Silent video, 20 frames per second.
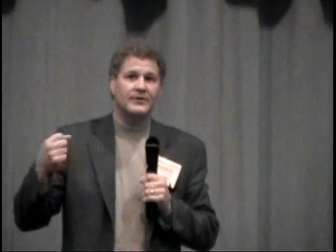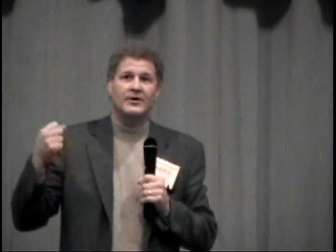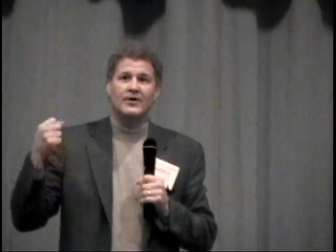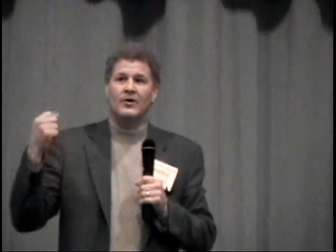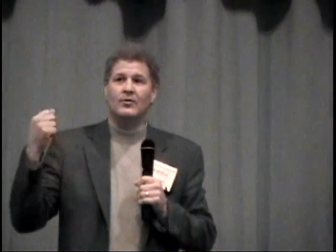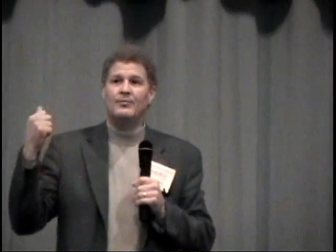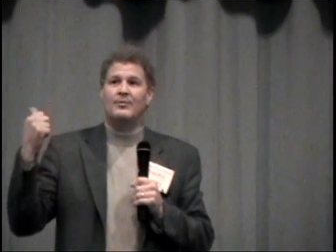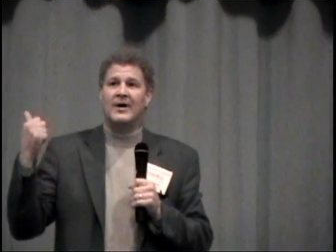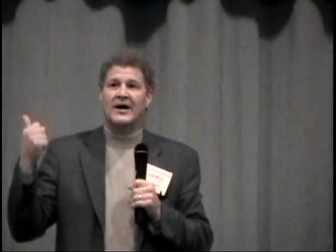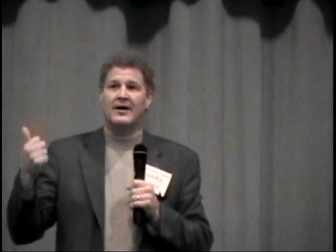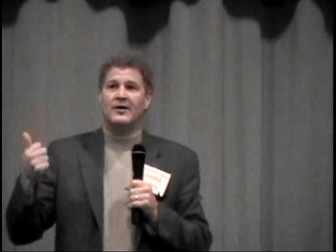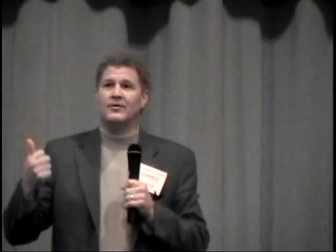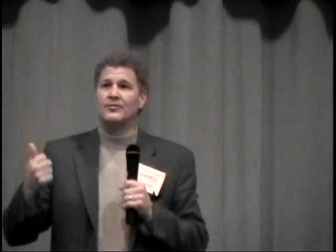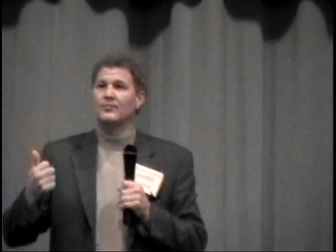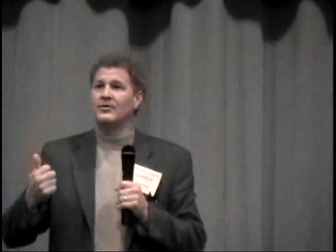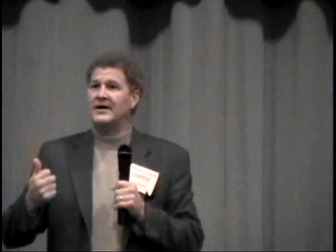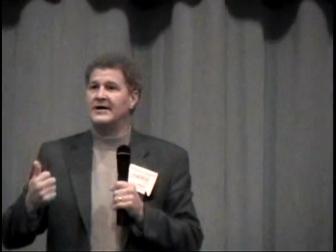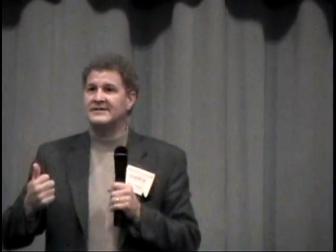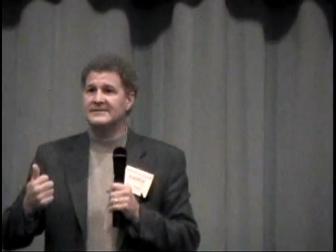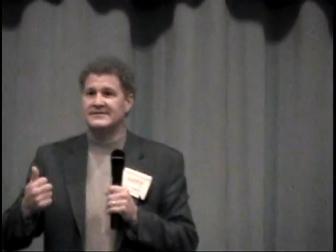
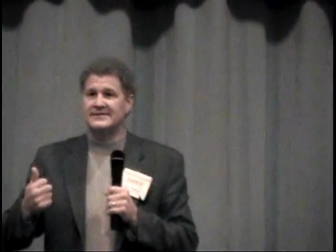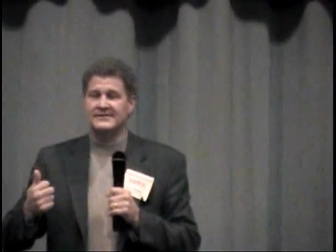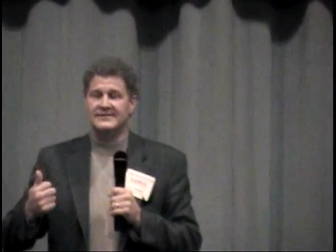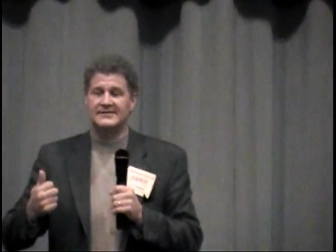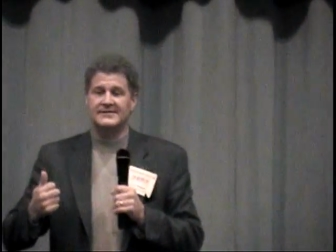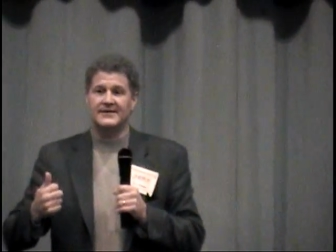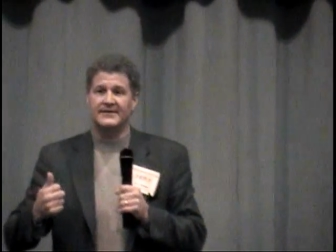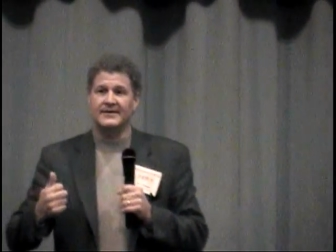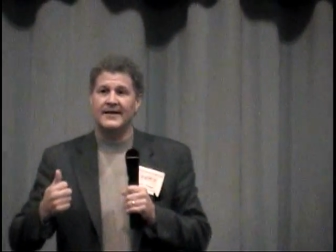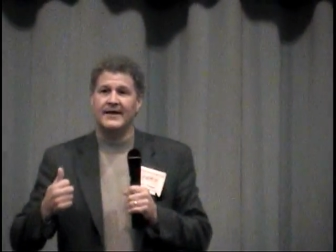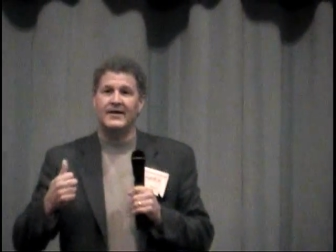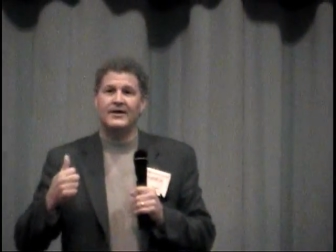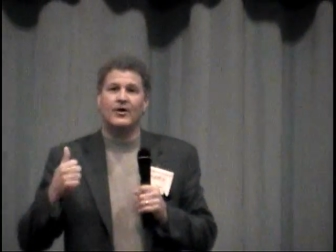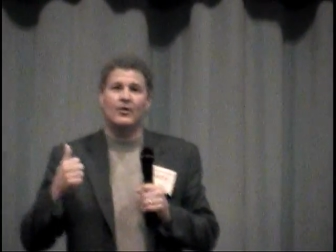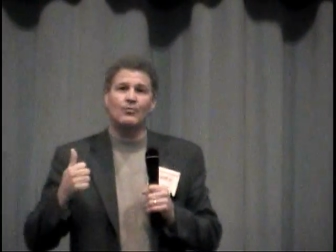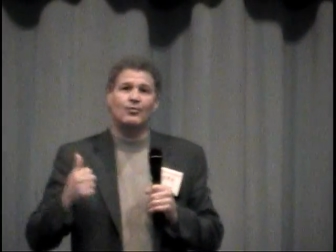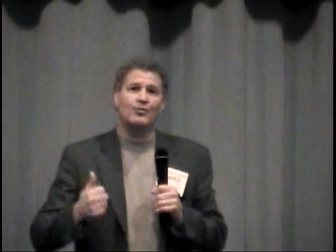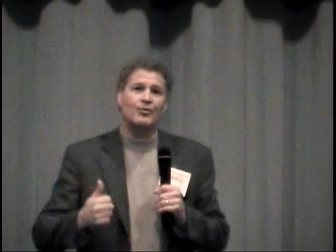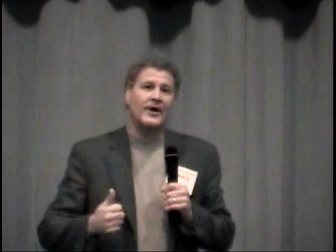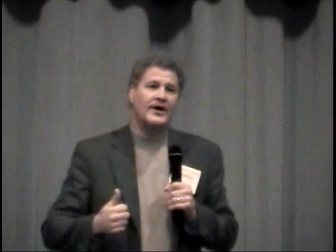Bioresins and
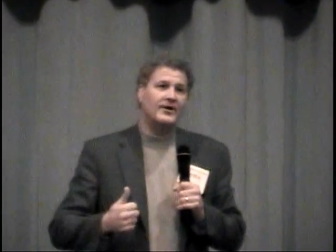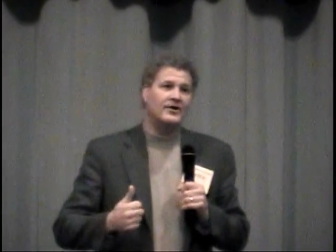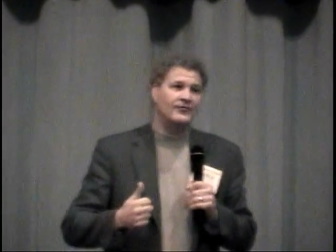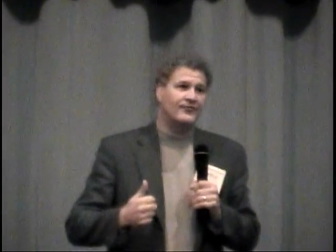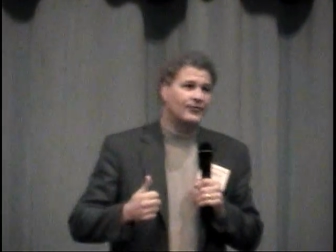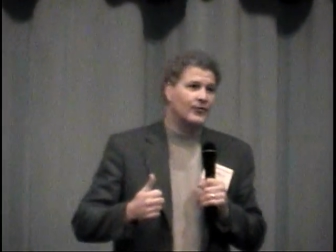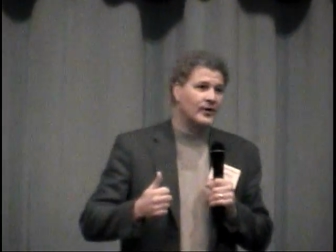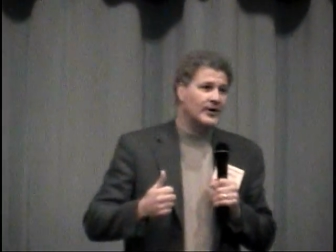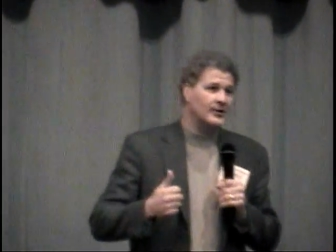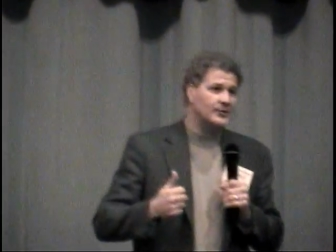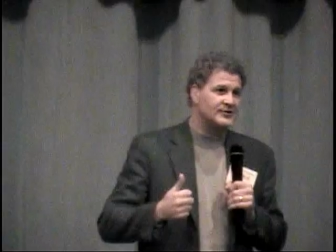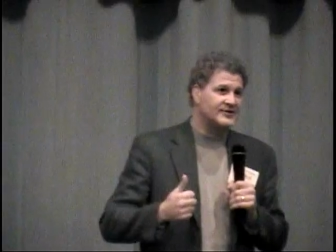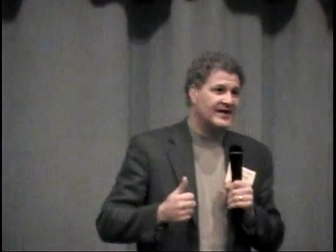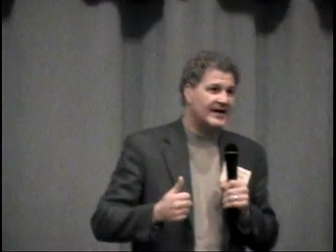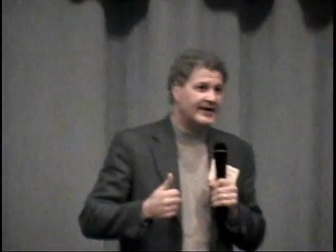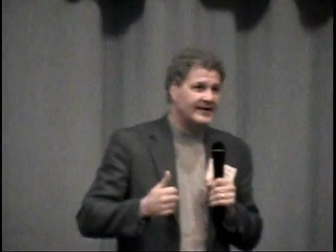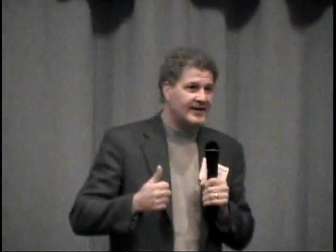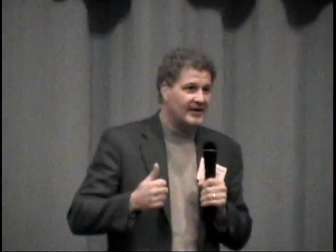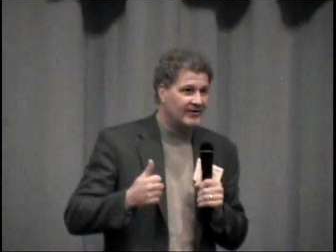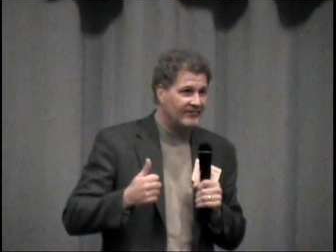radio
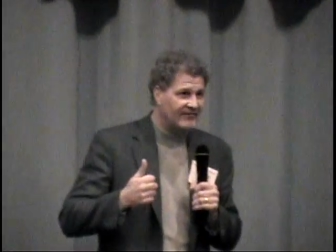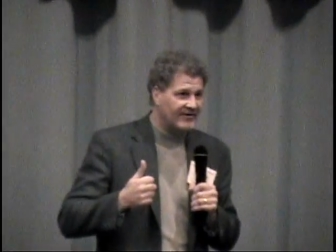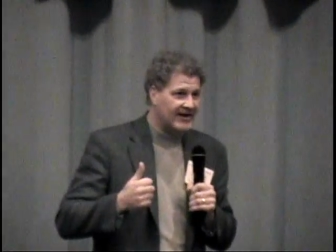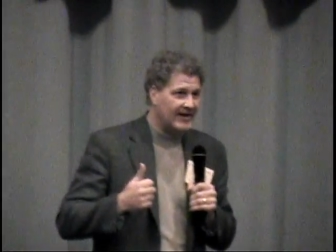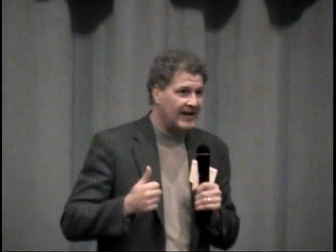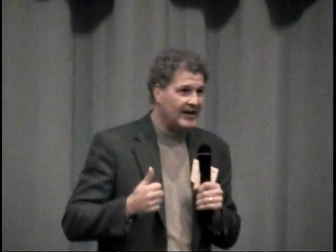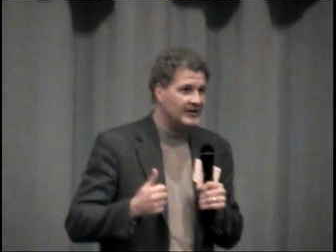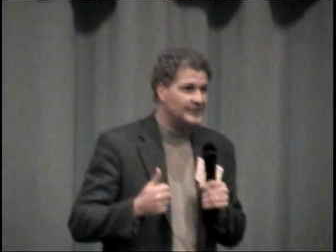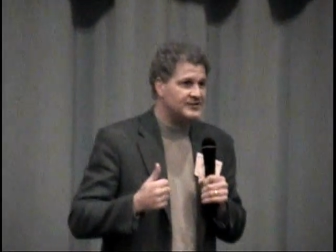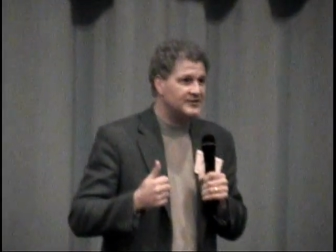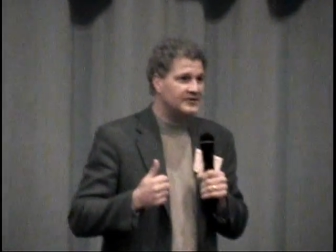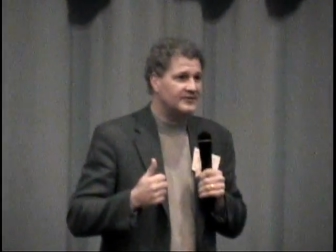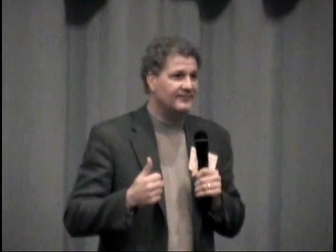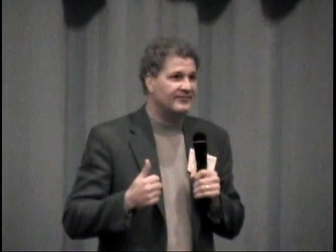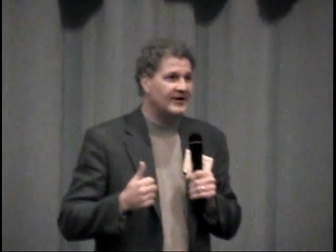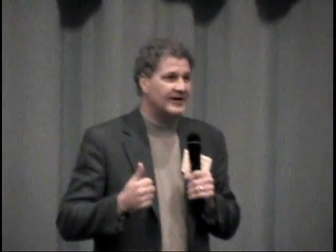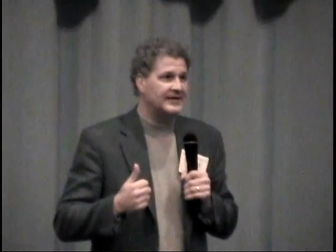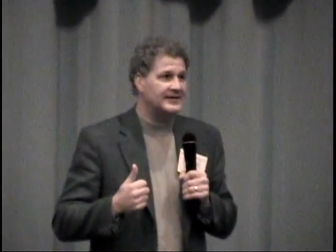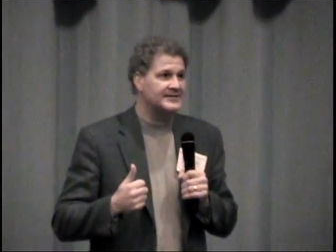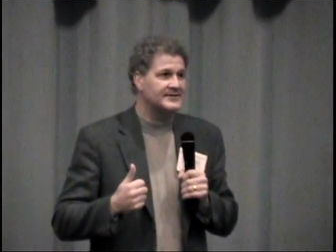frequency identification
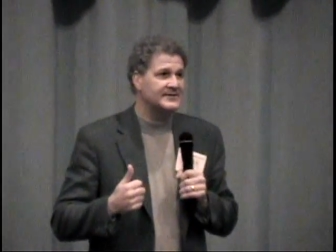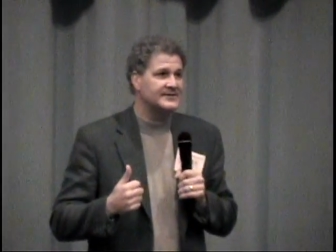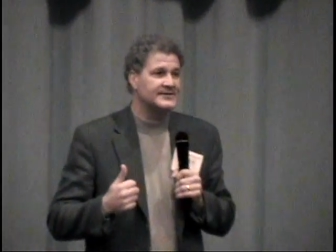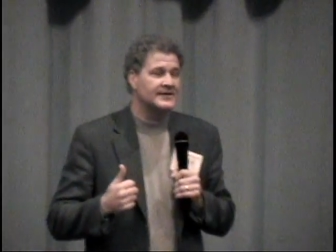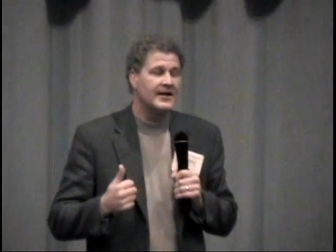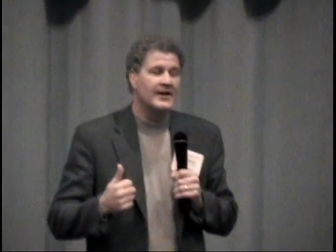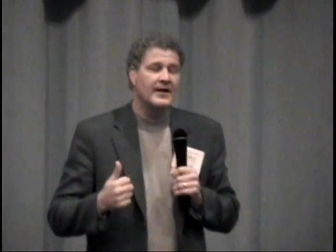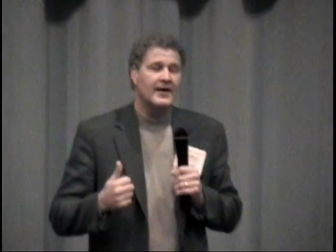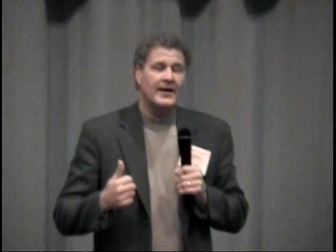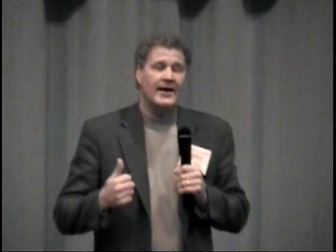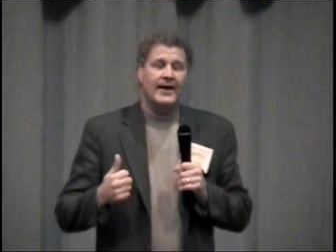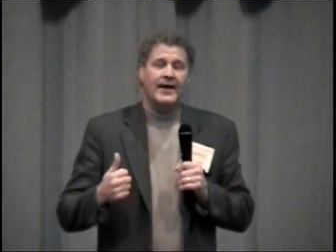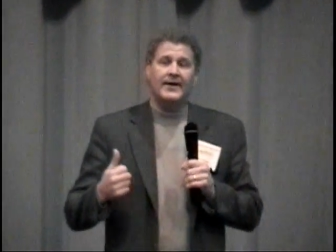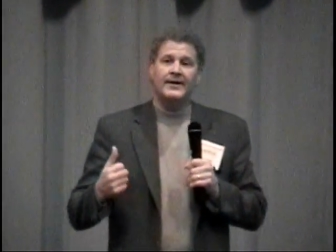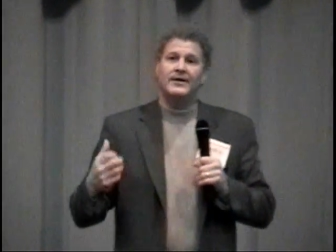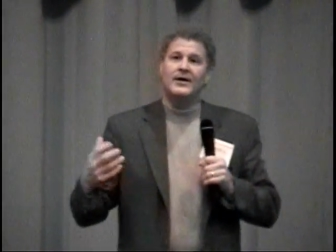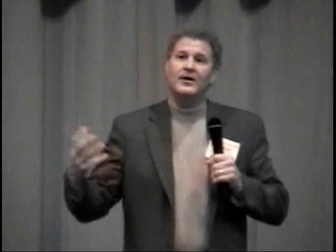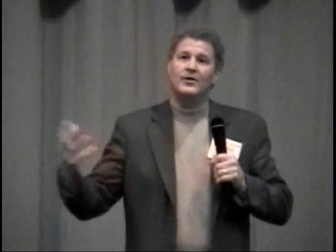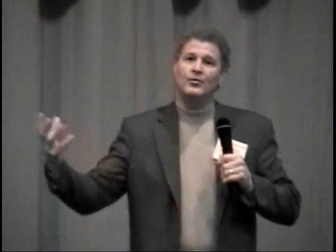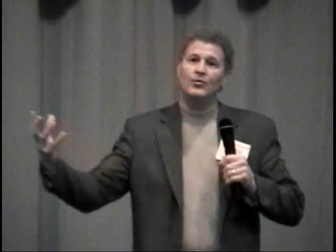devices.
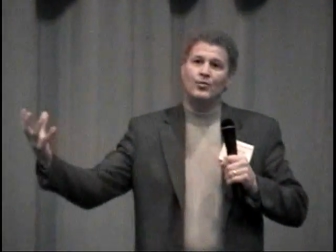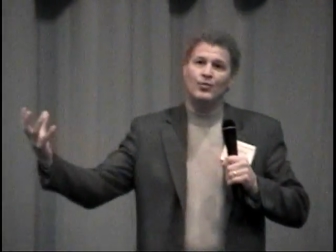And